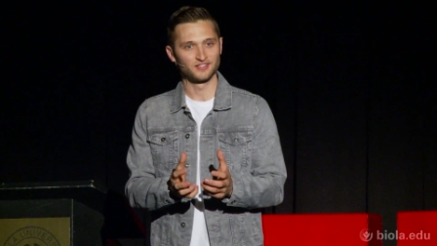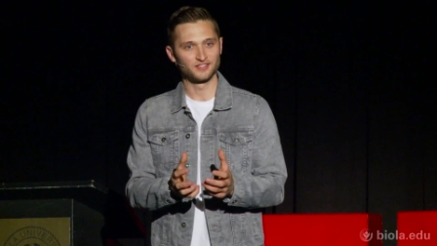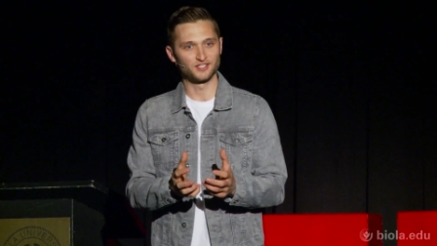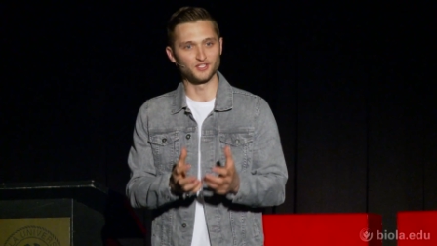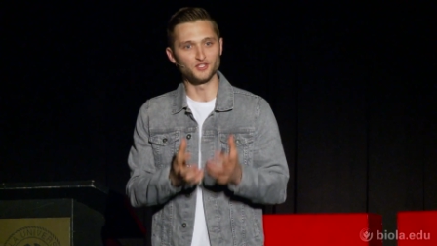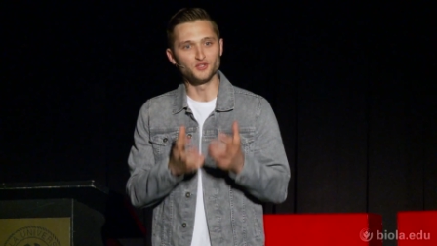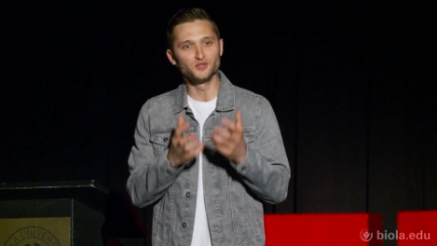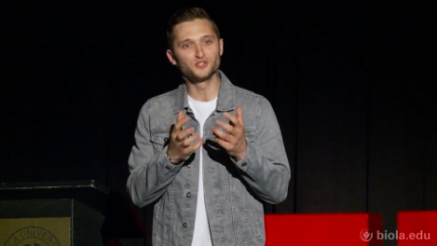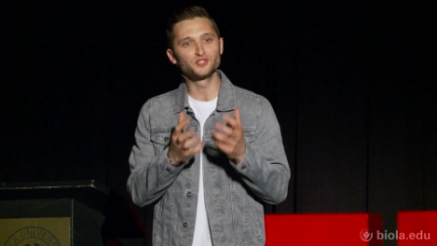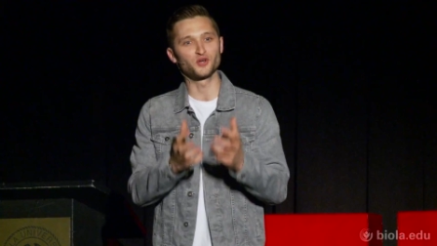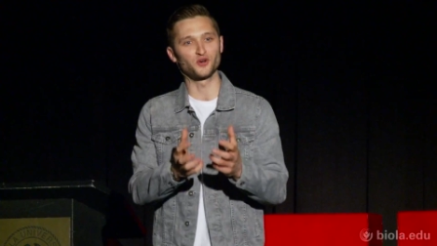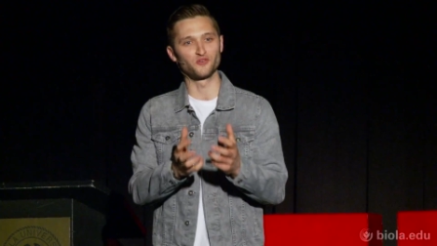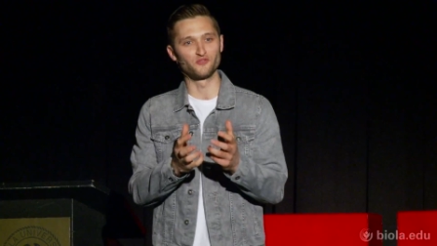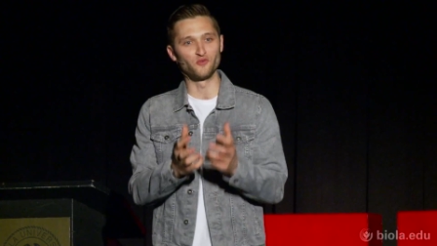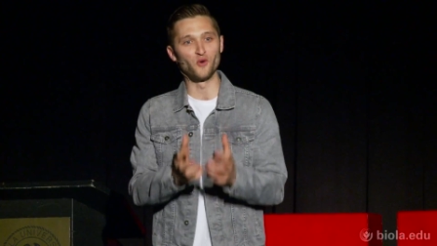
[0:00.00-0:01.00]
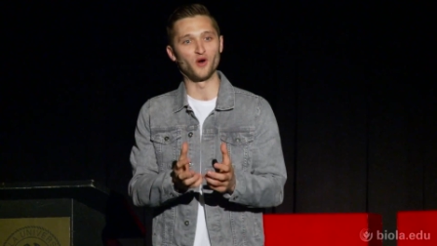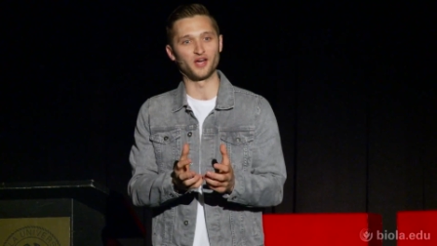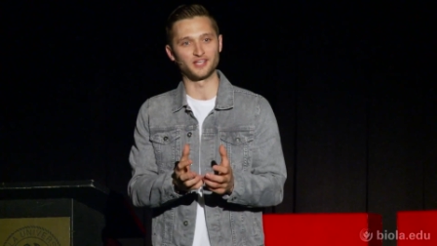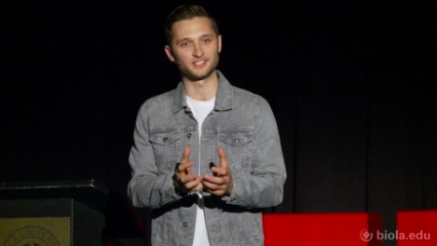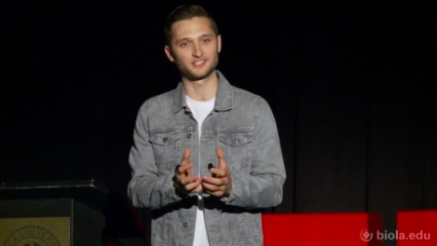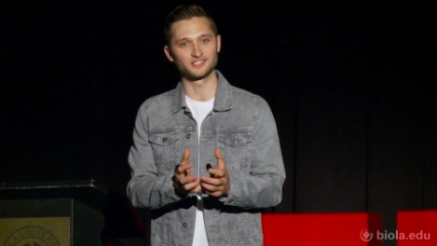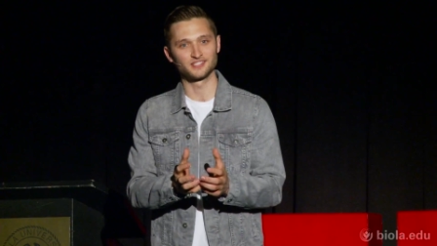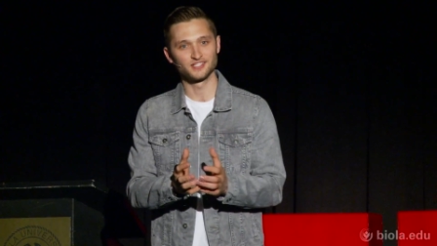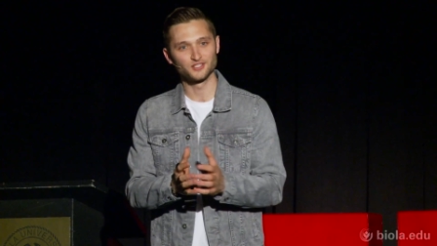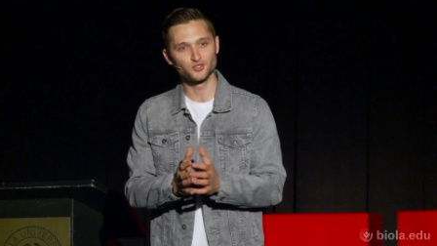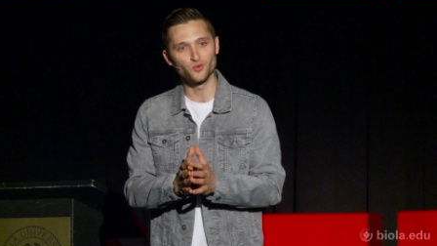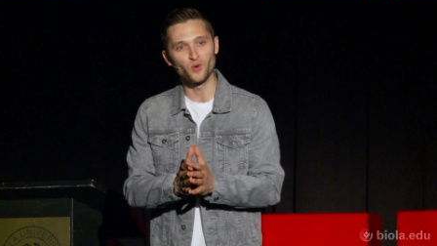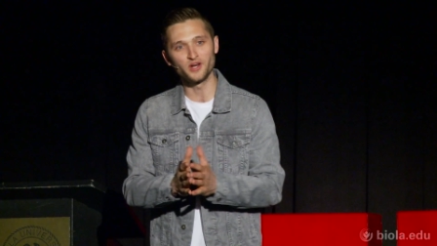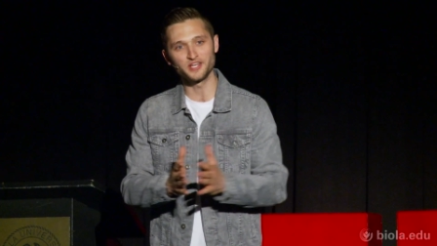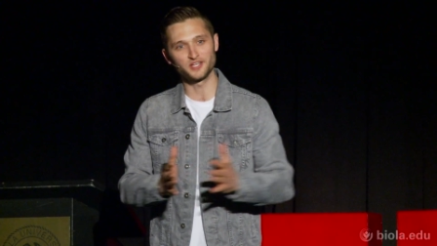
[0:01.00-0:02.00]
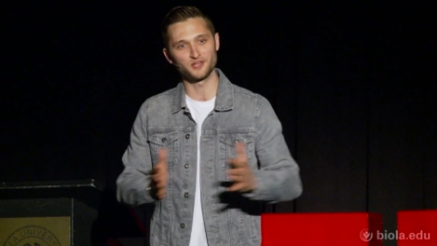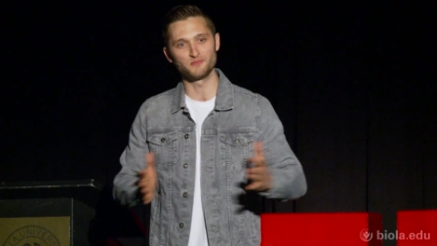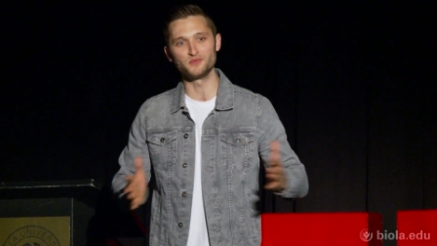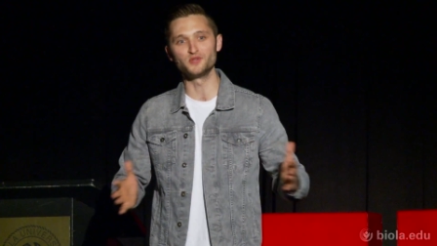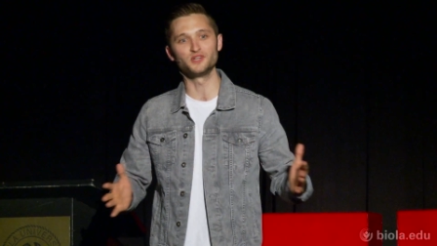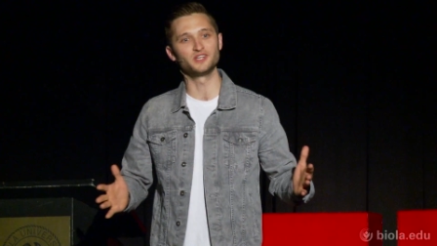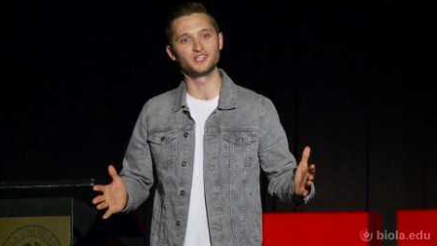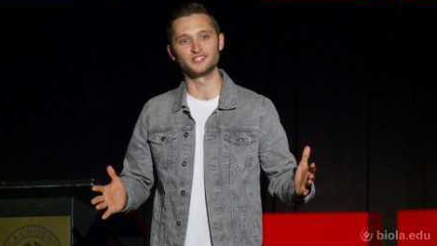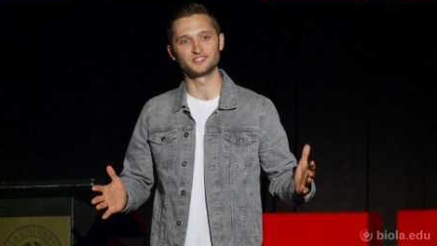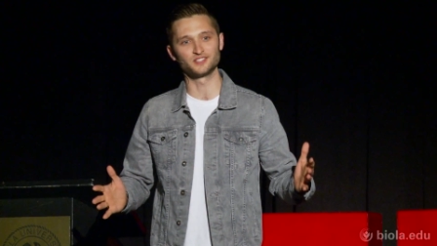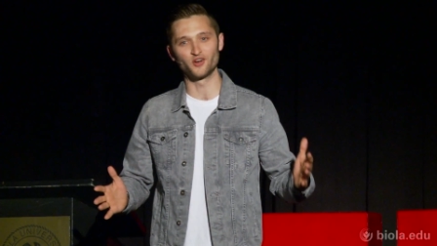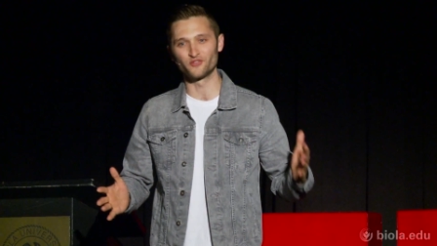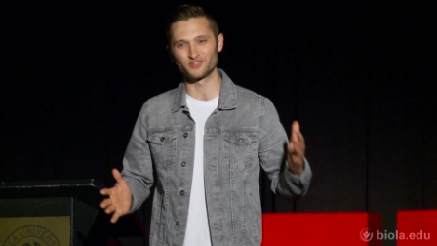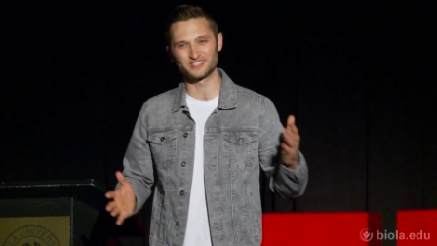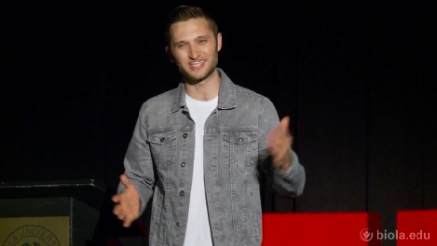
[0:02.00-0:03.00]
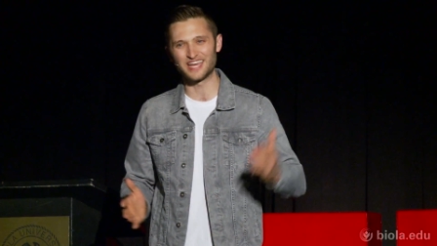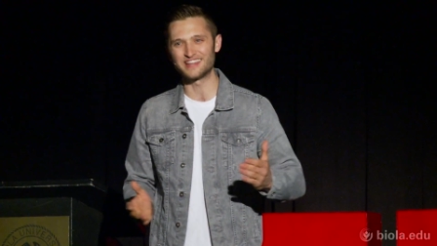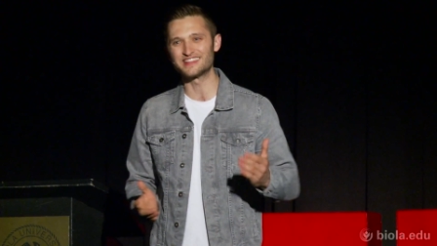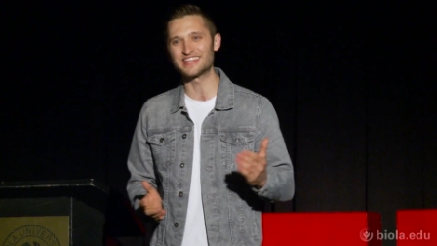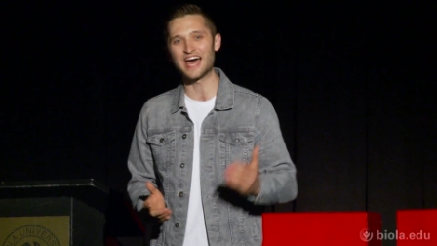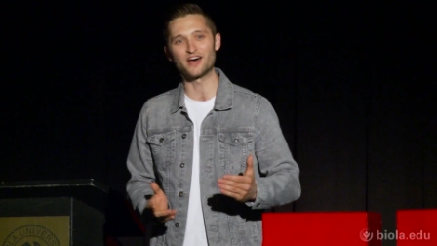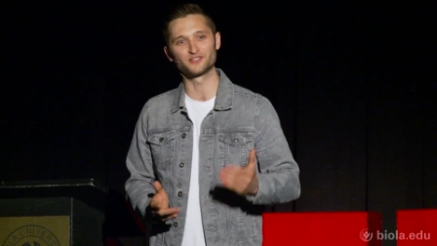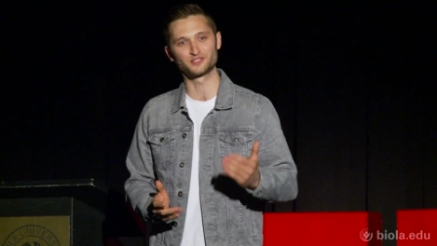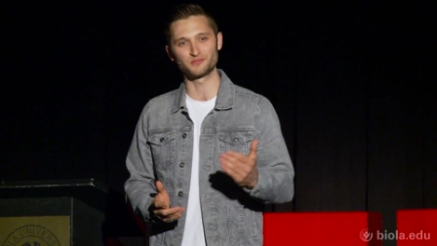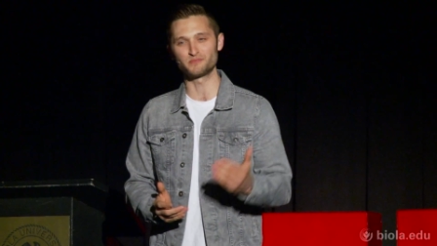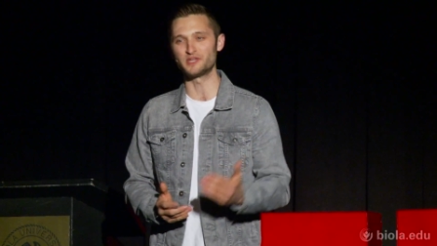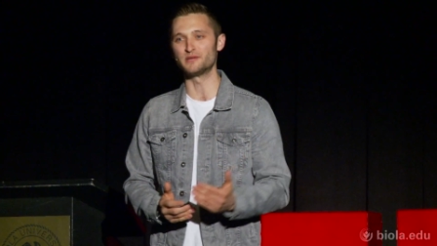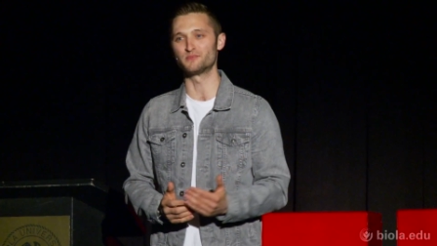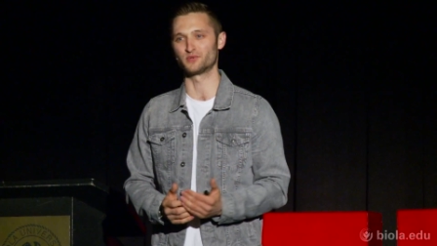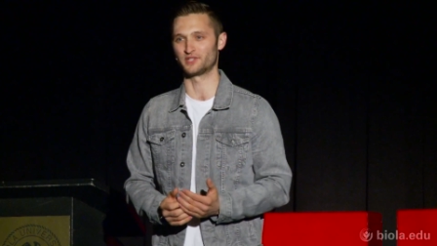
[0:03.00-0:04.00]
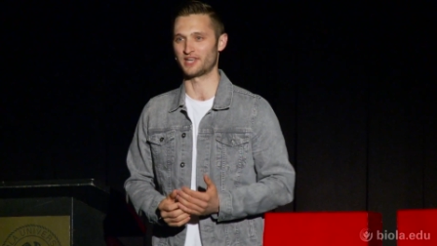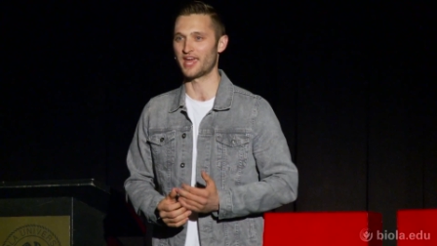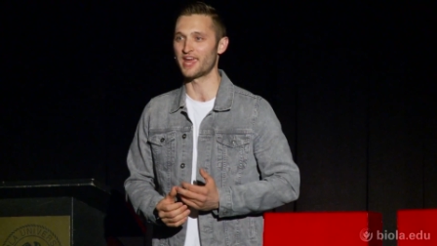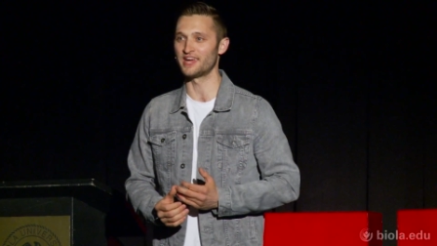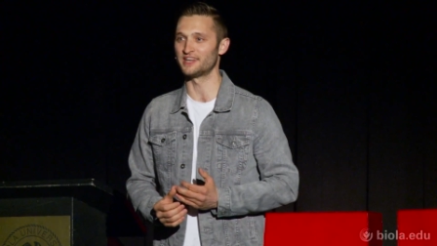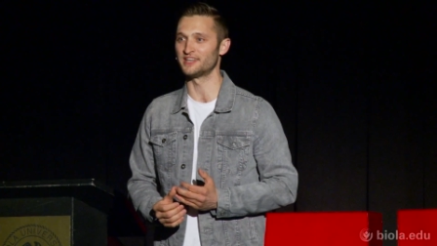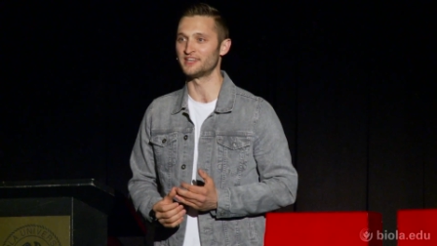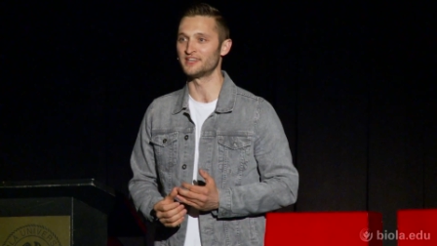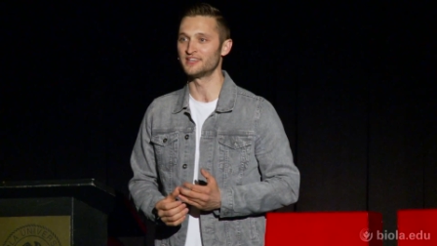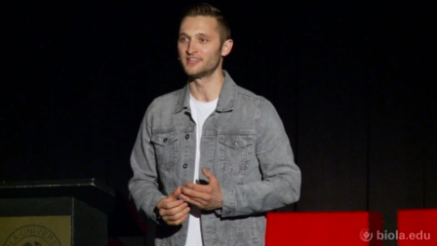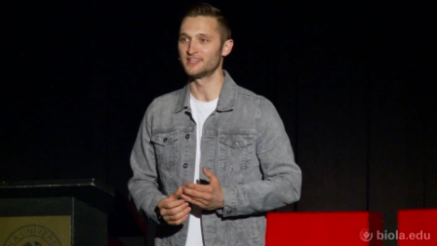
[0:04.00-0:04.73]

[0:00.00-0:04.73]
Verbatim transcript: to use her voice, twenty communities and over ten thousand people in Haiti